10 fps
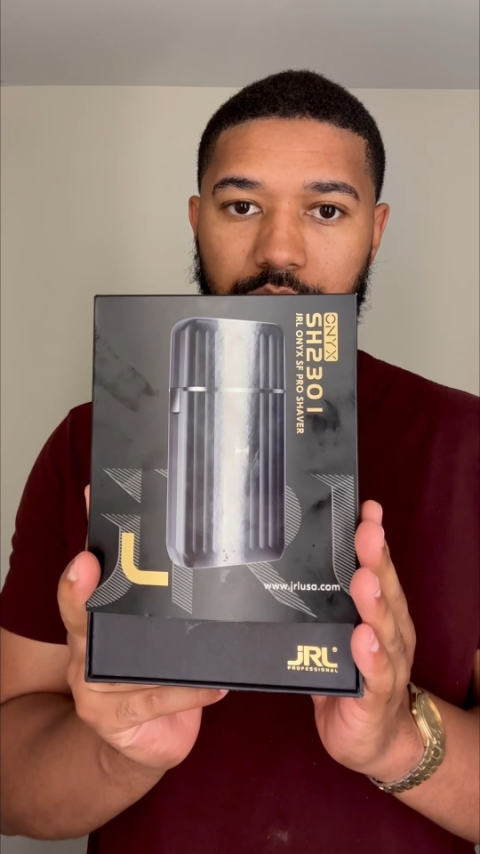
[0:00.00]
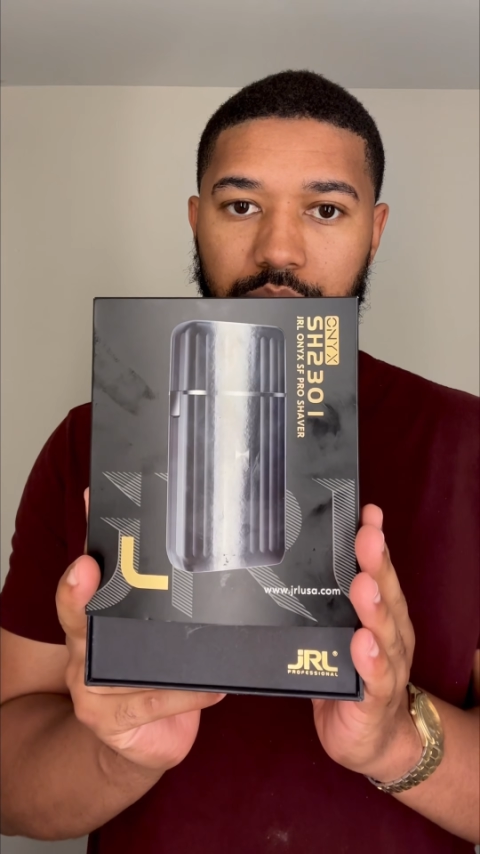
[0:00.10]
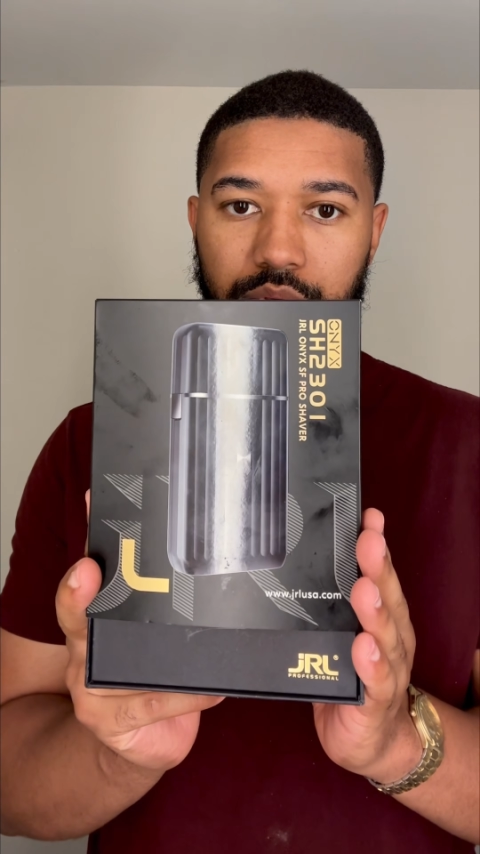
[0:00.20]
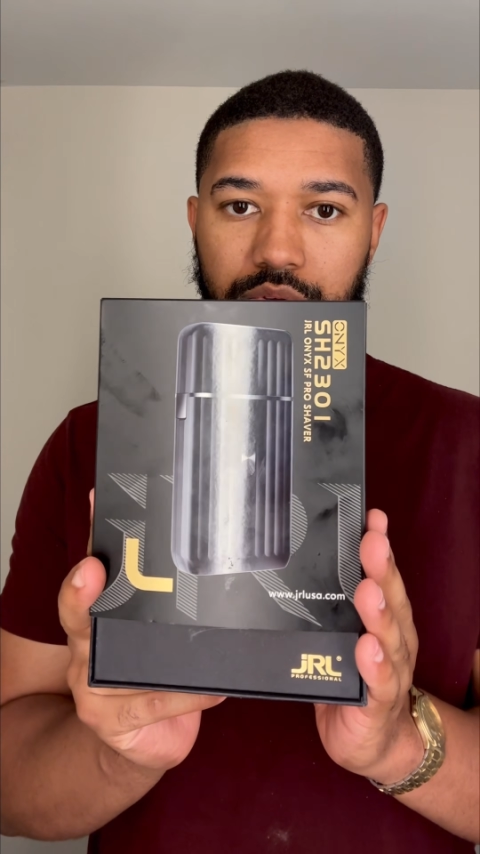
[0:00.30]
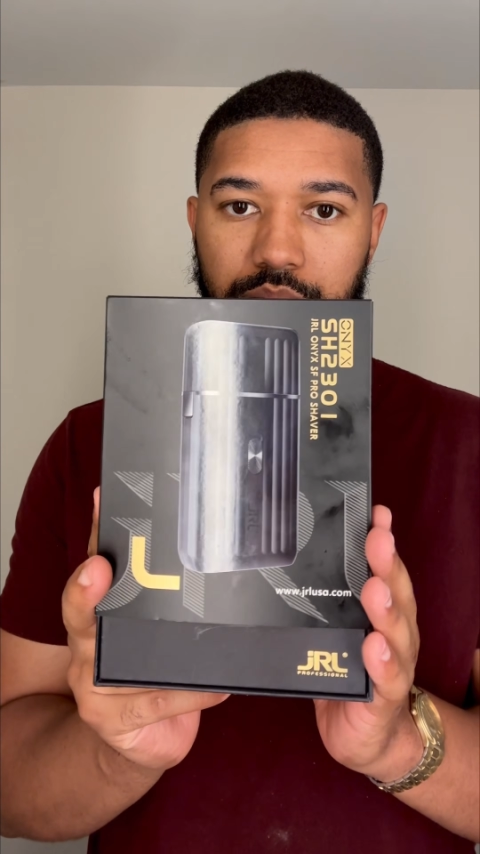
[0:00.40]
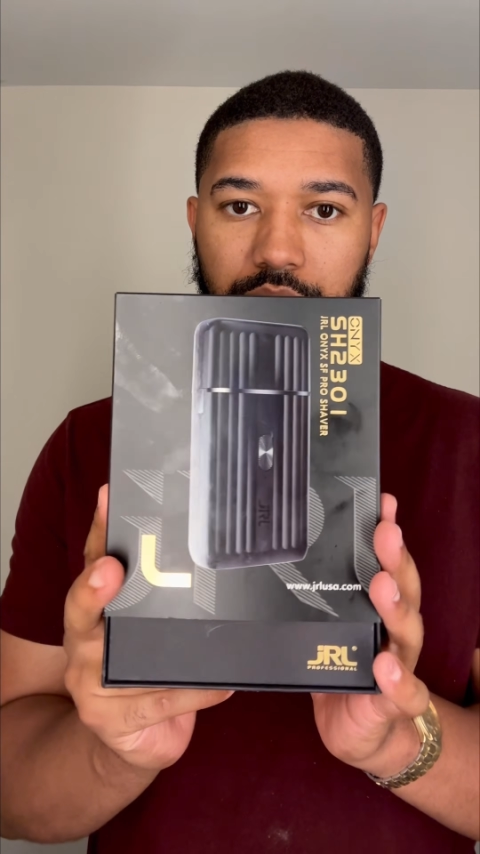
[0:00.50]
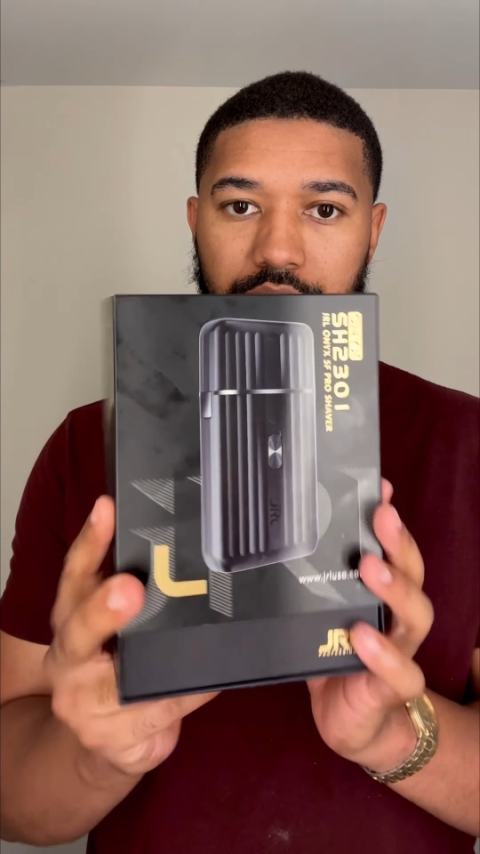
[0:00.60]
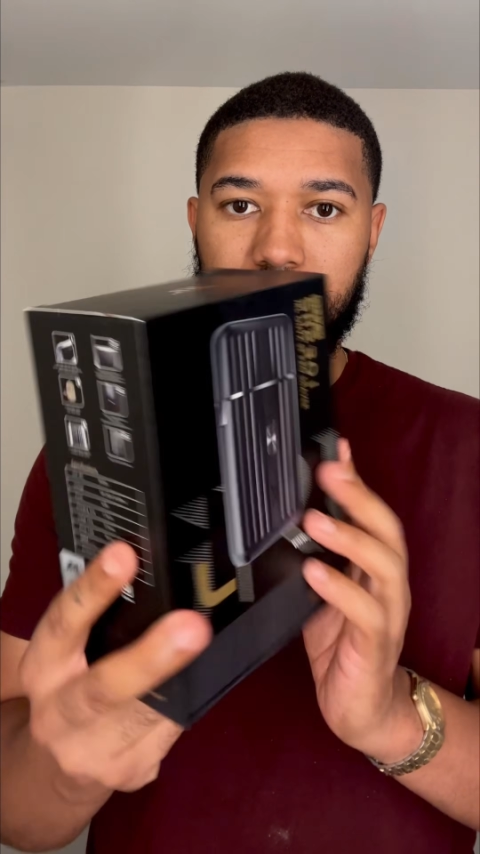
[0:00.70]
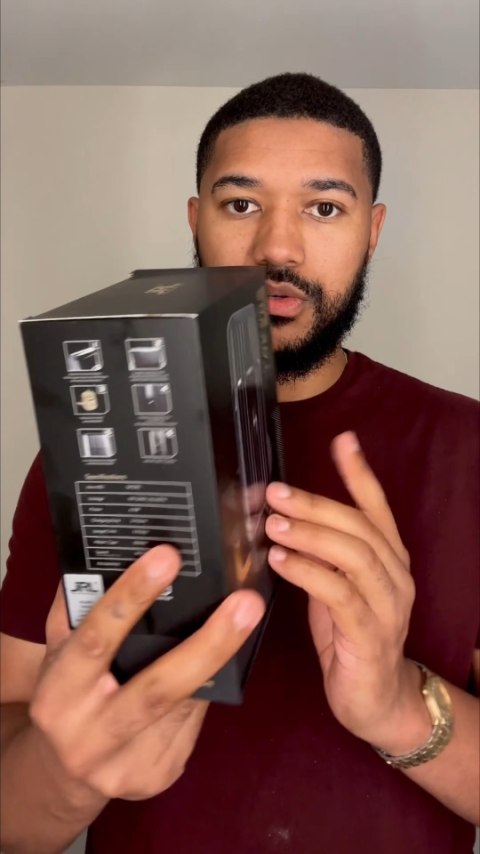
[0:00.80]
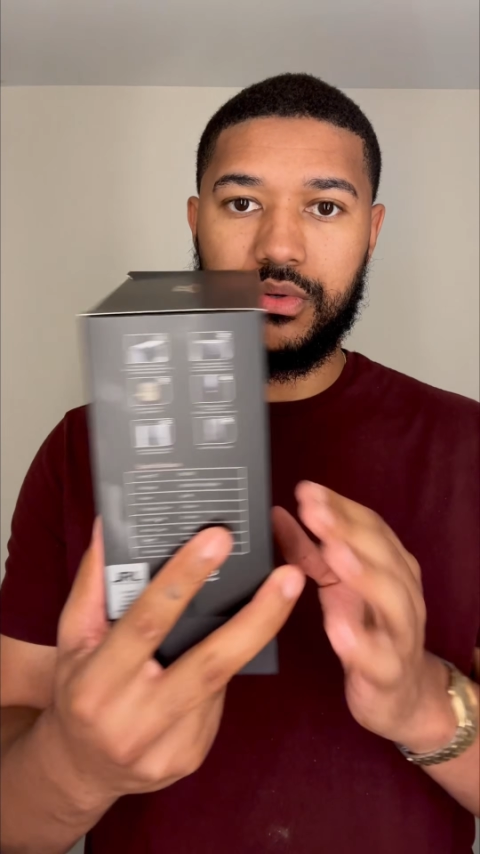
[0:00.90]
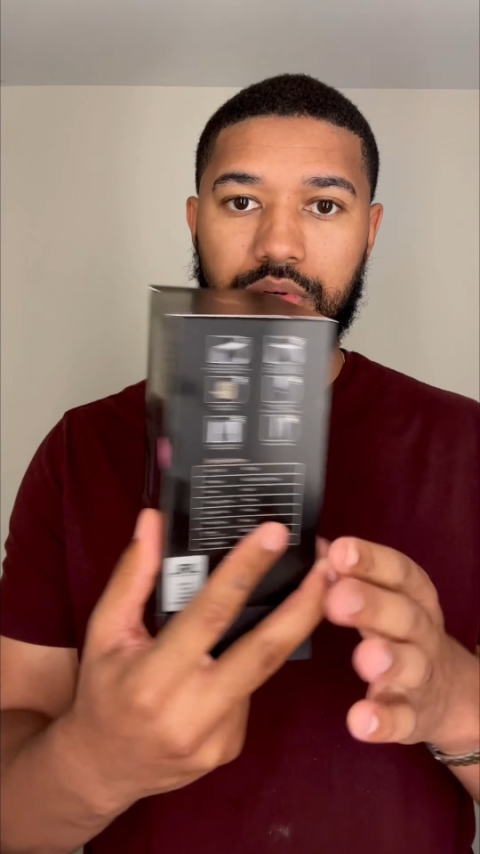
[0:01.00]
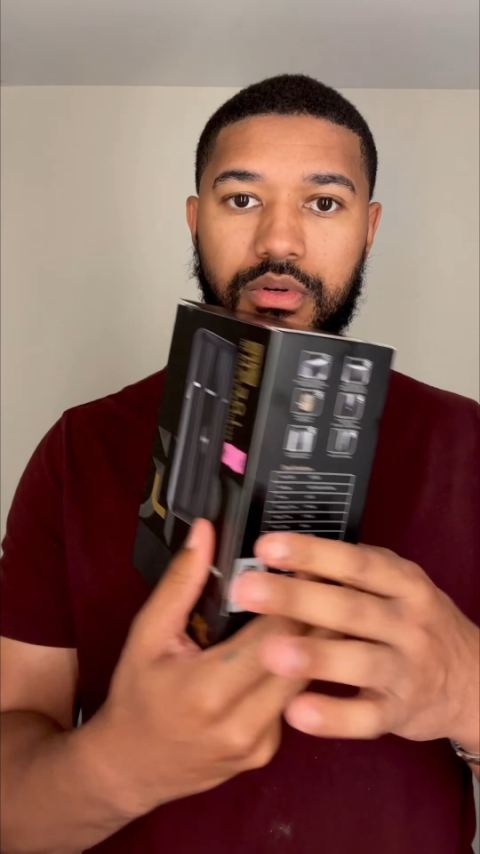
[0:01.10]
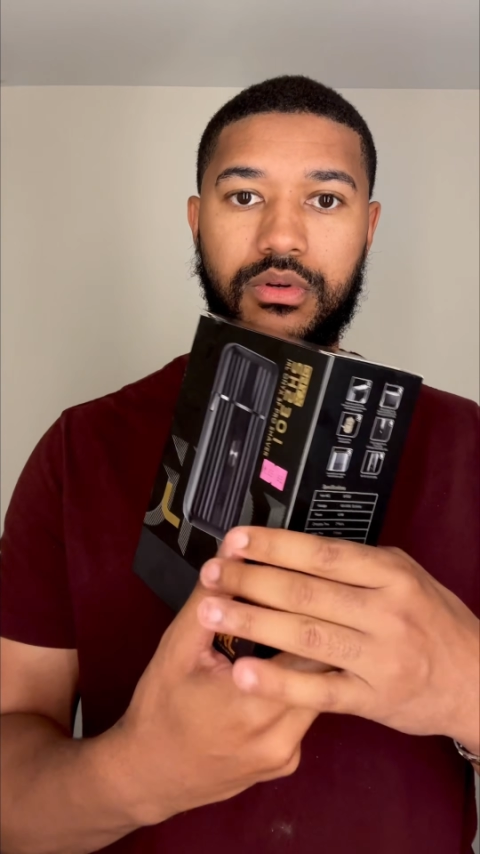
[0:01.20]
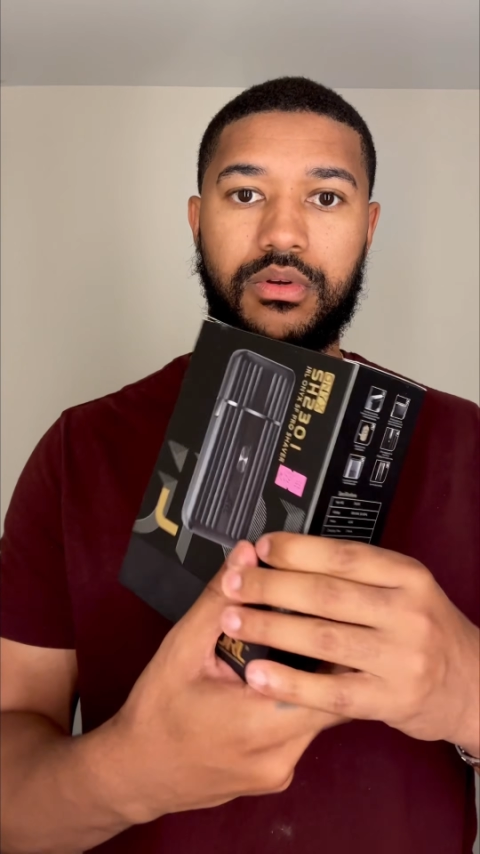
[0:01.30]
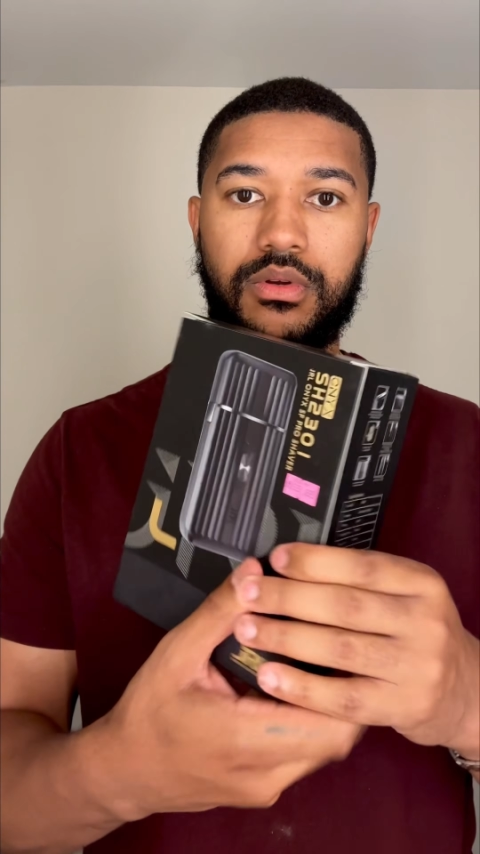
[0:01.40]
the beauty supply store